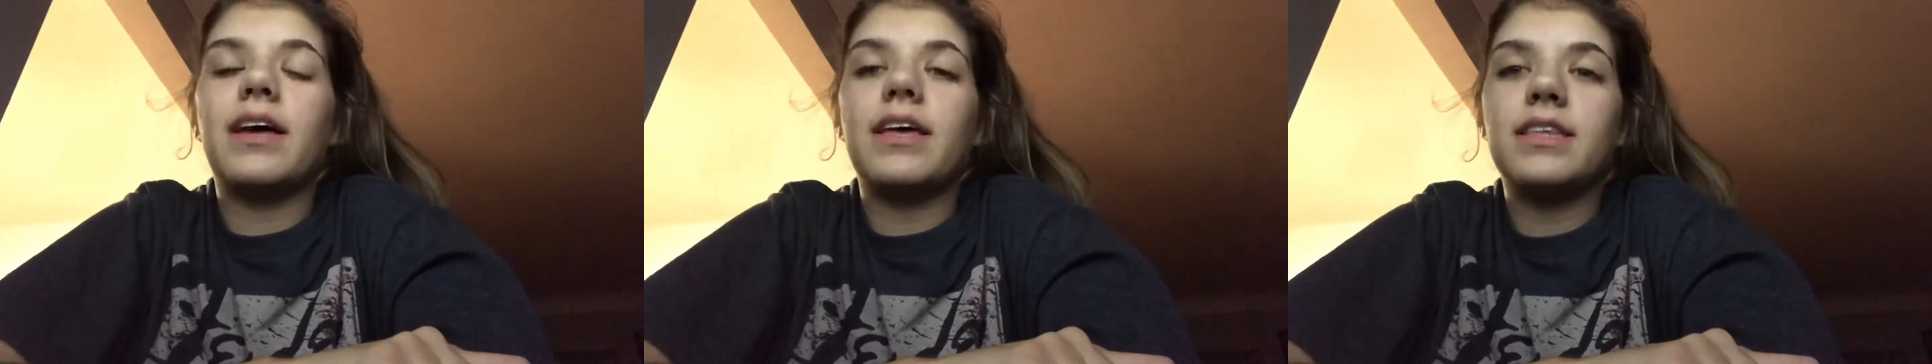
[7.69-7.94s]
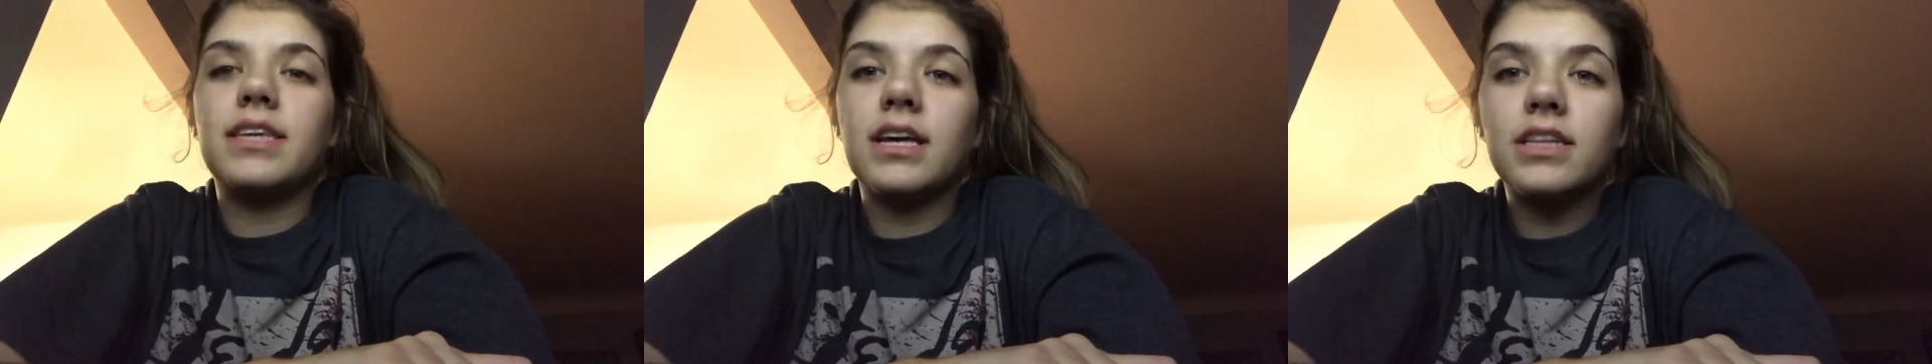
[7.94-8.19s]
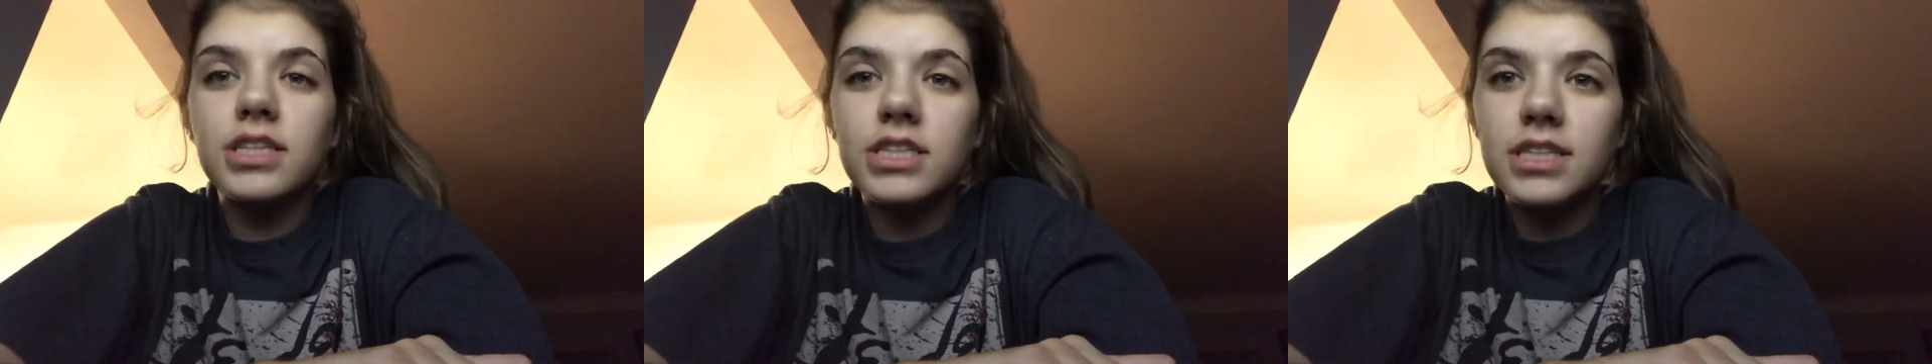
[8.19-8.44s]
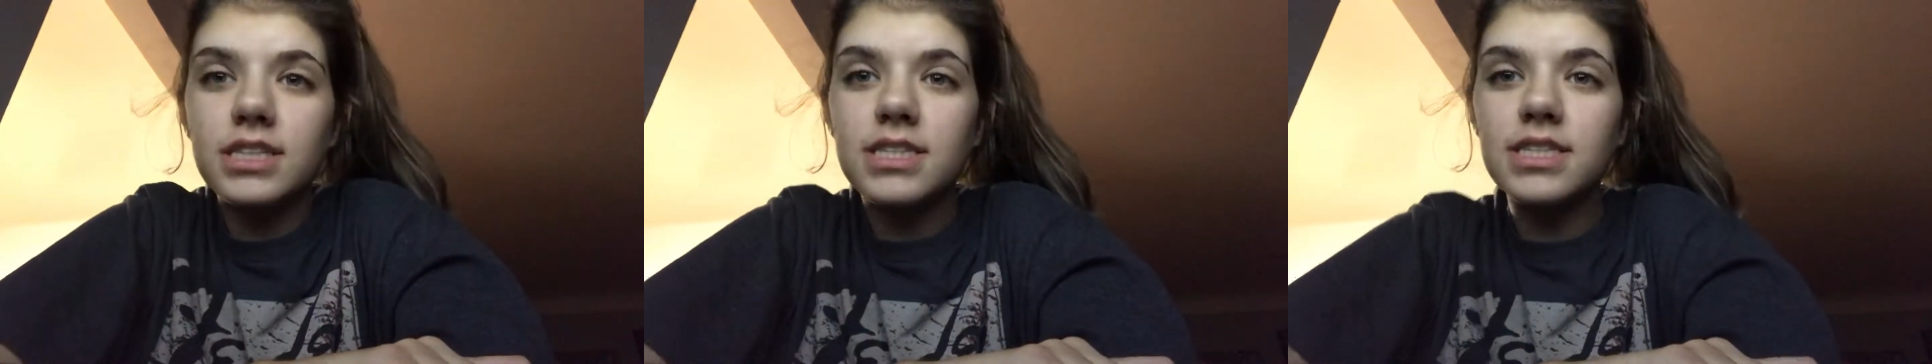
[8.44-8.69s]

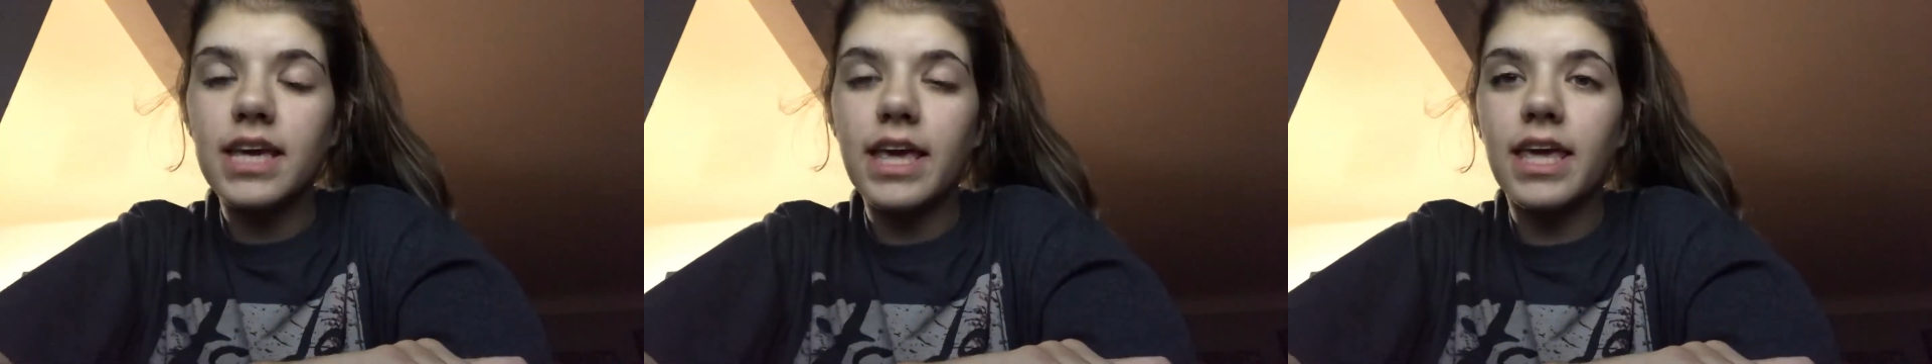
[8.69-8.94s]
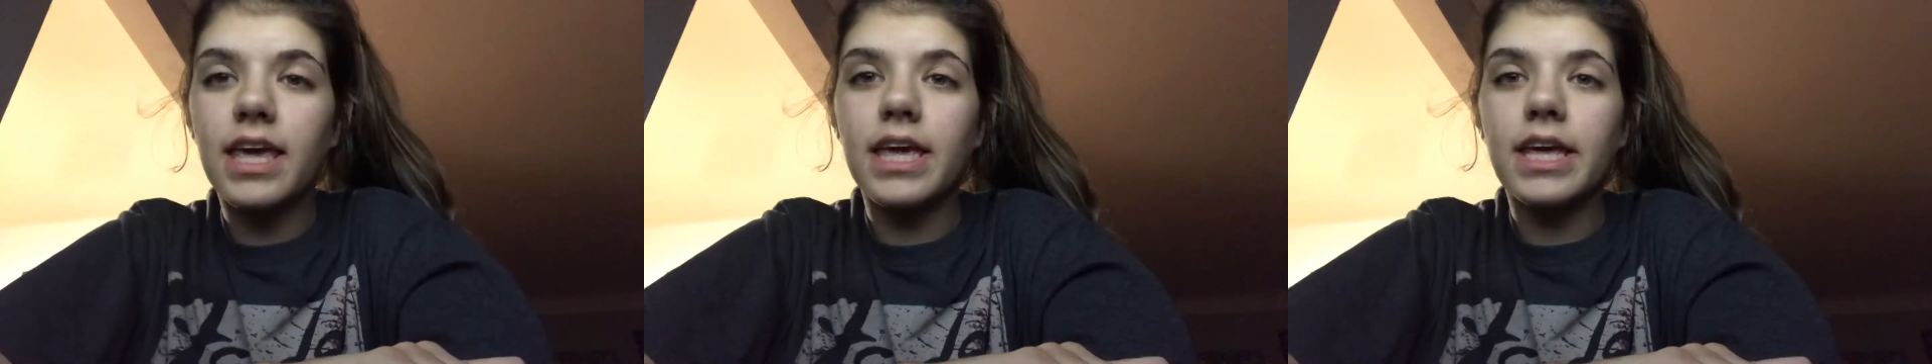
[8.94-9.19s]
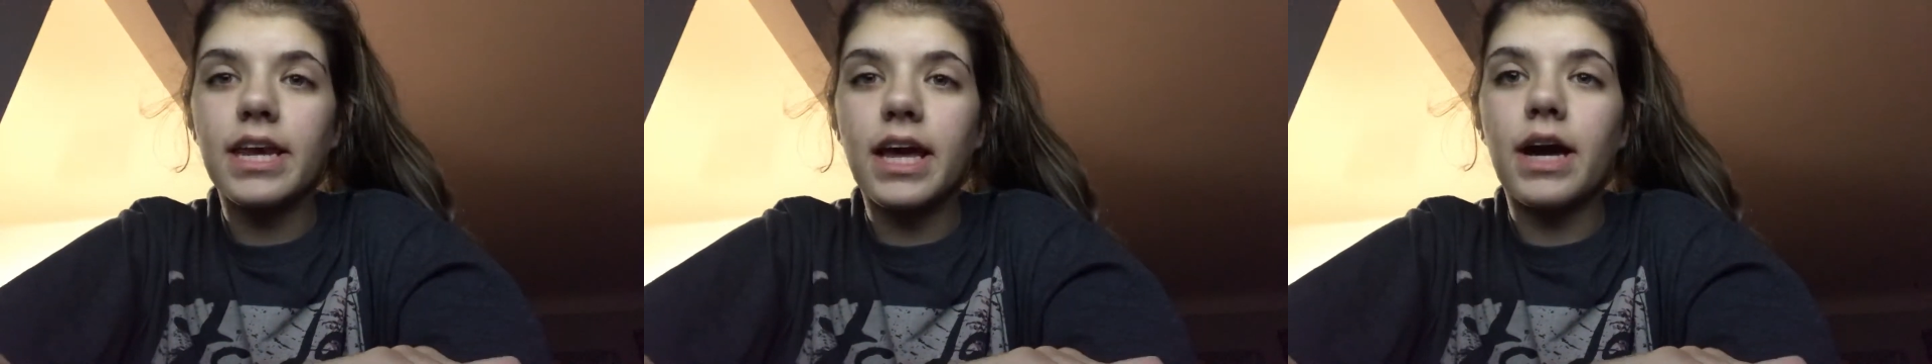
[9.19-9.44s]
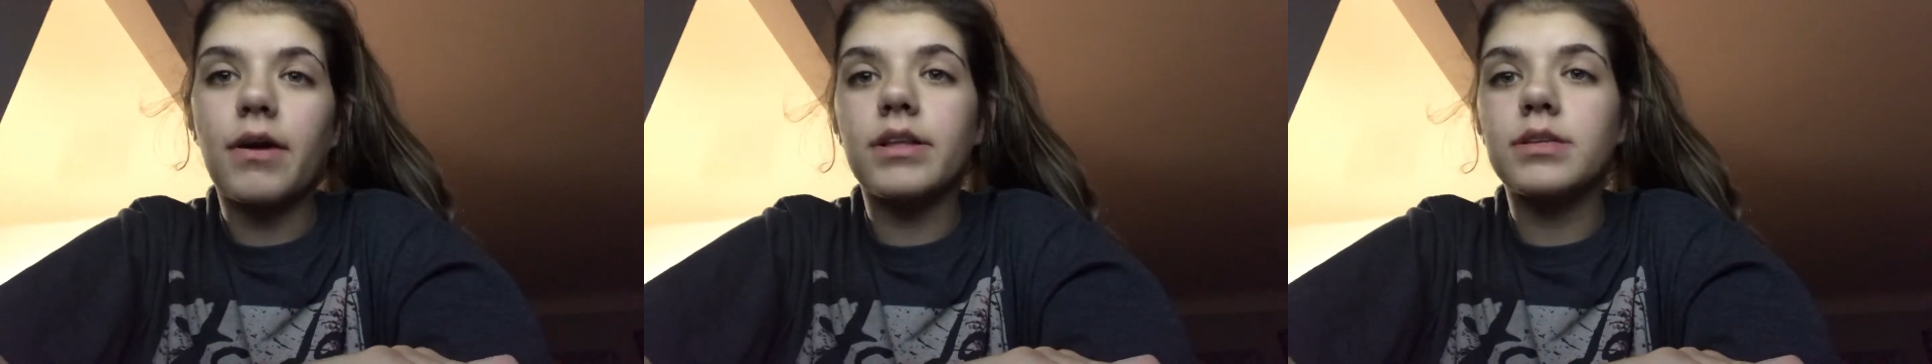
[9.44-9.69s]
intelligence and
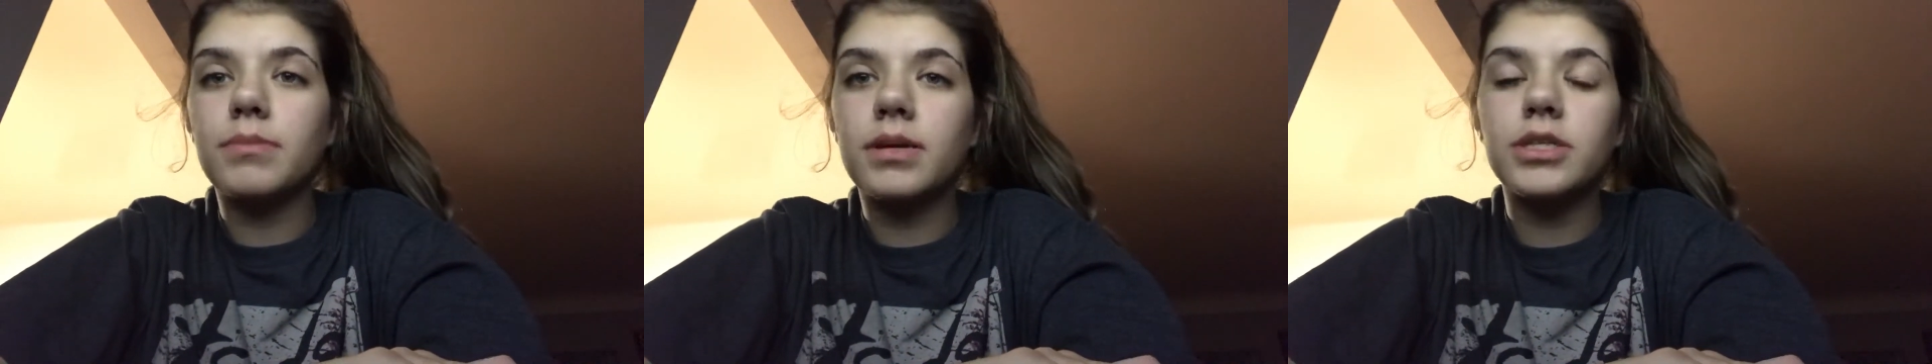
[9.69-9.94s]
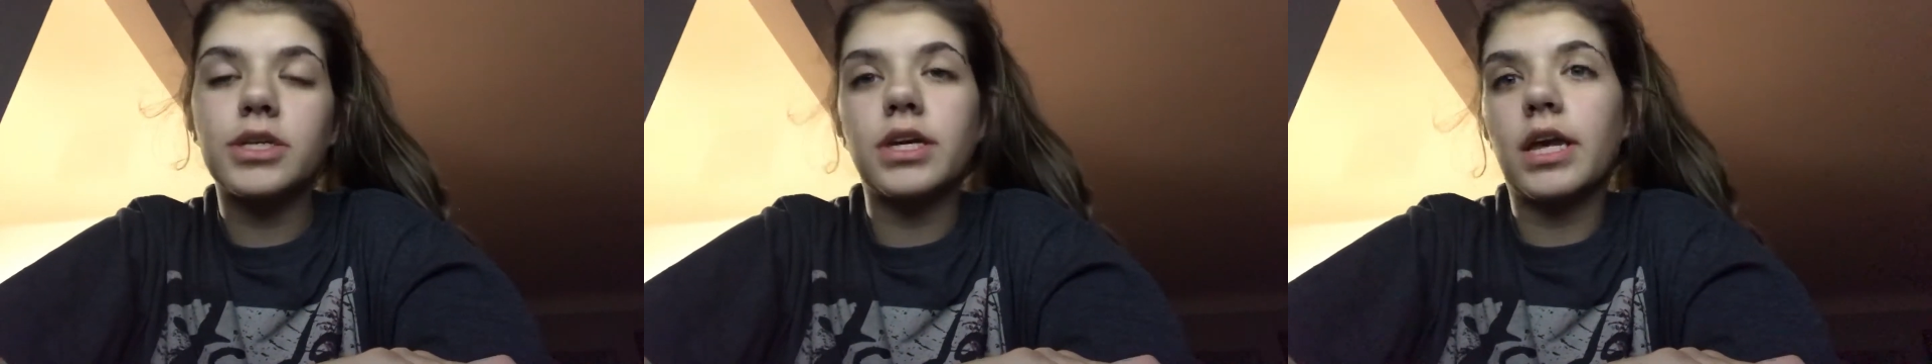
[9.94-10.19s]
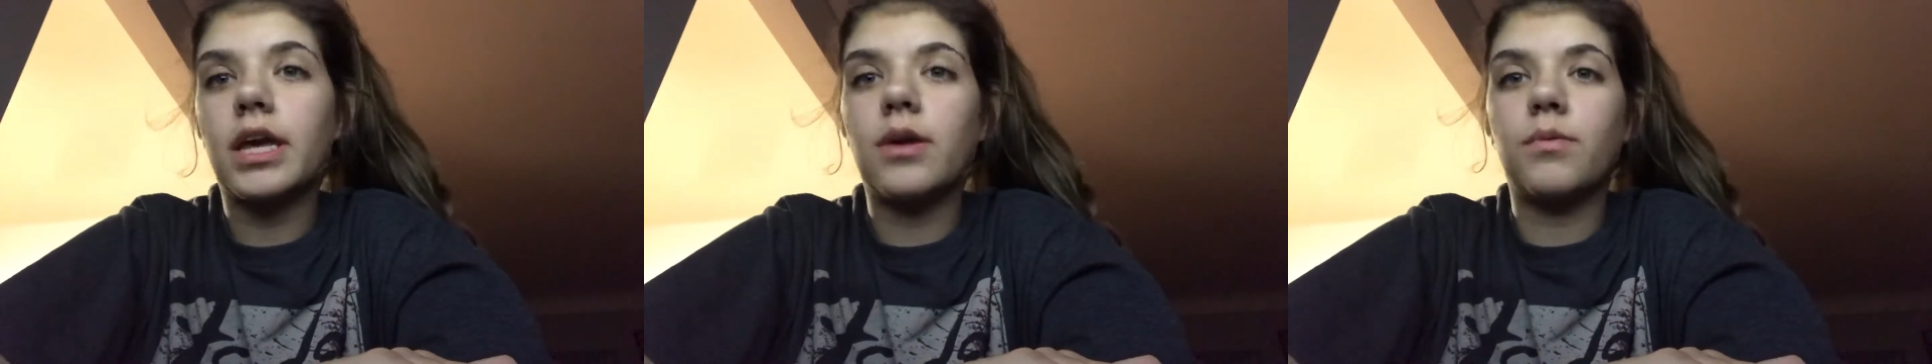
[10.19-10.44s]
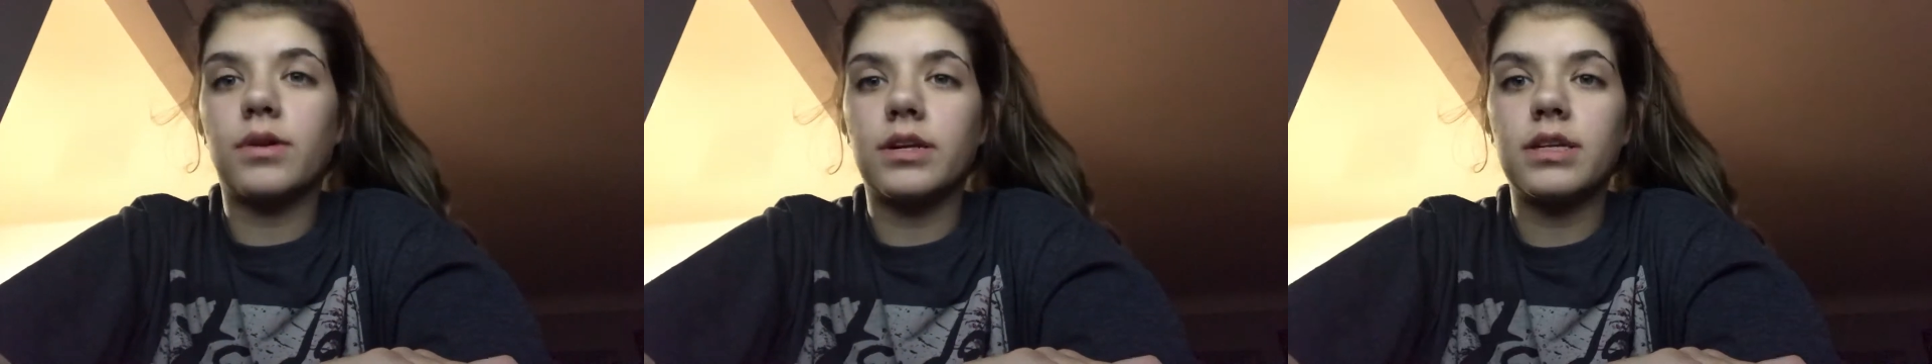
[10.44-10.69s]
how it's measured and
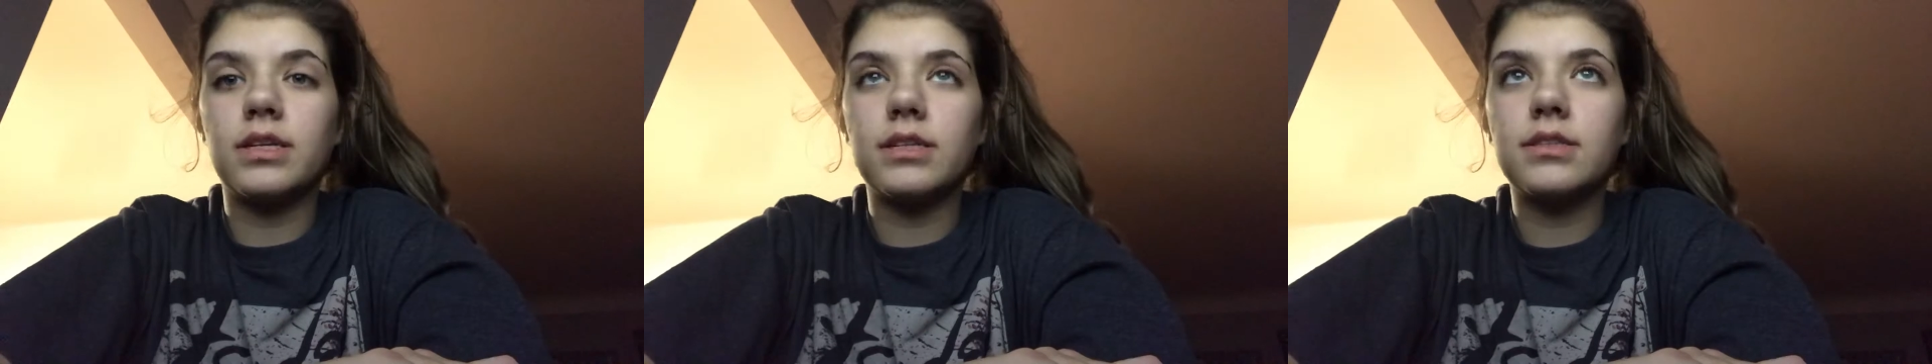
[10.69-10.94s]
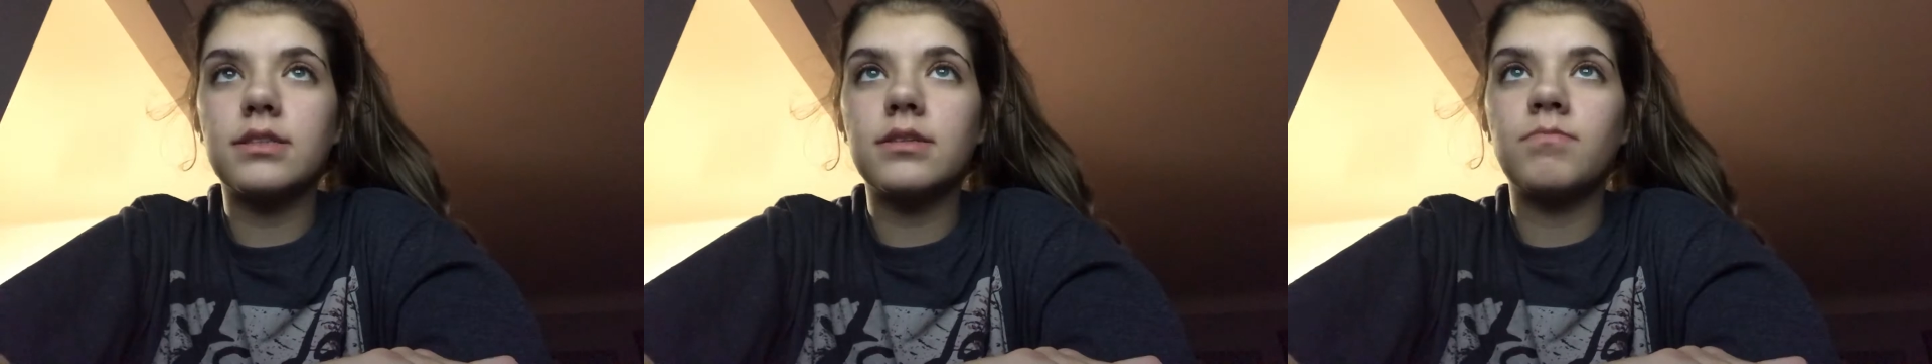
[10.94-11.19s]
what it is.